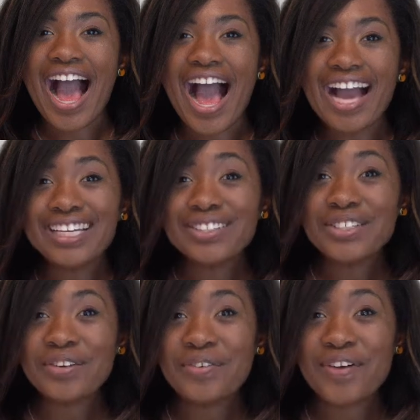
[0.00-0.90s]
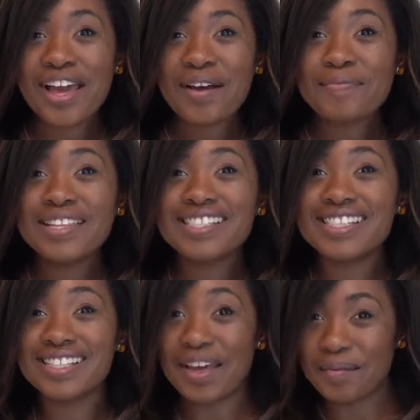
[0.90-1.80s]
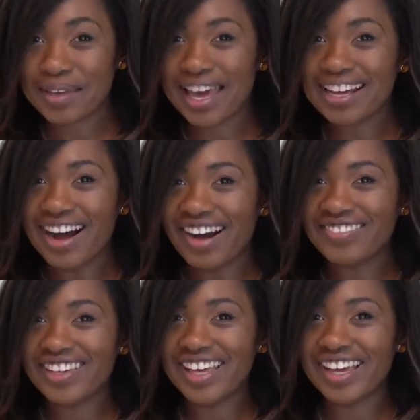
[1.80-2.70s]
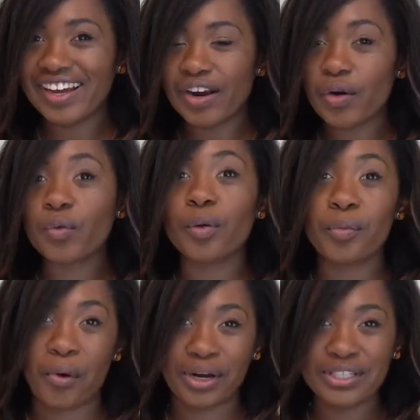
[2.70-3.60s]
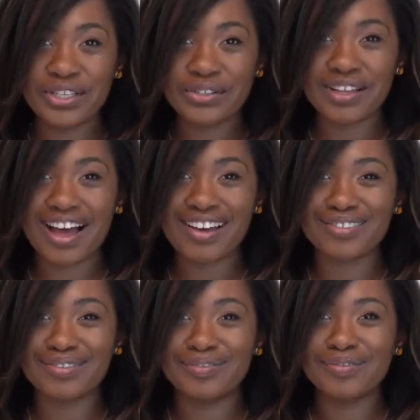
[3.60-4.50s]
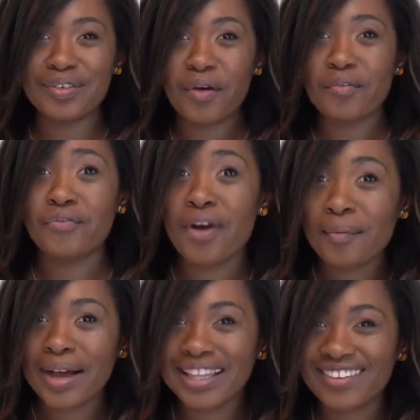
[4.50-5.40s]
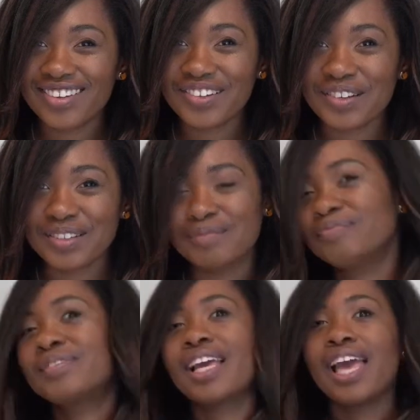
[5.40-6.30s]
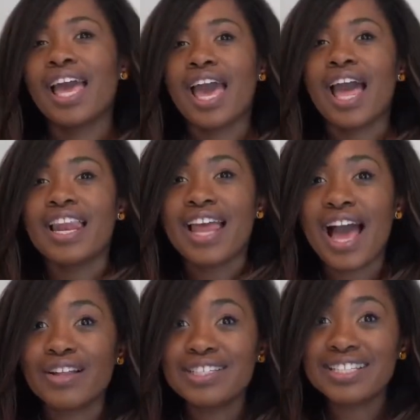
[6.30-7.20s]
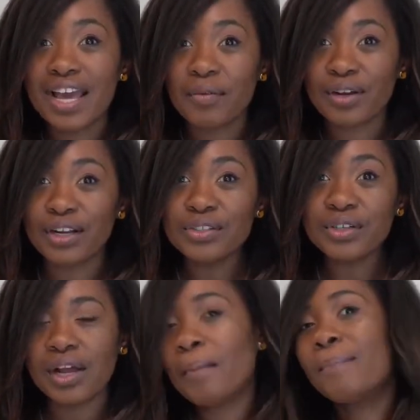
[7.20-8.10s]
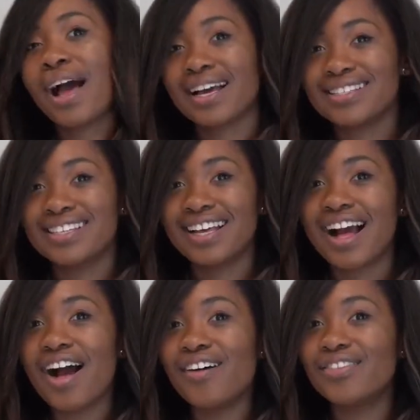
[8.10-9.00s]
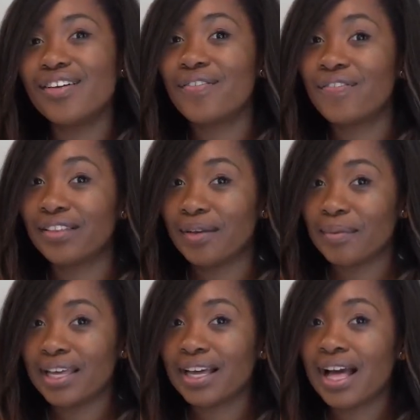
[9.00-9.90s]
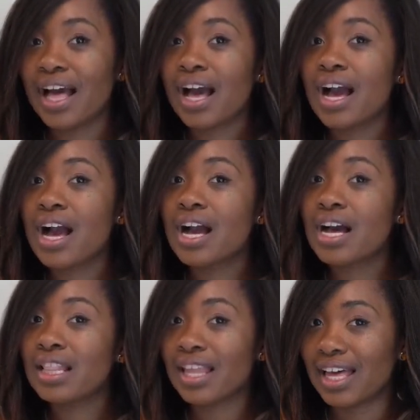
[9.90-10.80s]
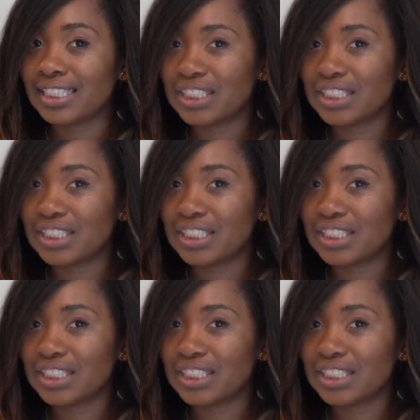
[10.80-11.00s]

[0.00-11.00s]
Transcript: Hi YouTube fam, this is MK Coffee here, reporting to you live from my living room. Now today we're gonna do an unboxing of the Fleming clutch.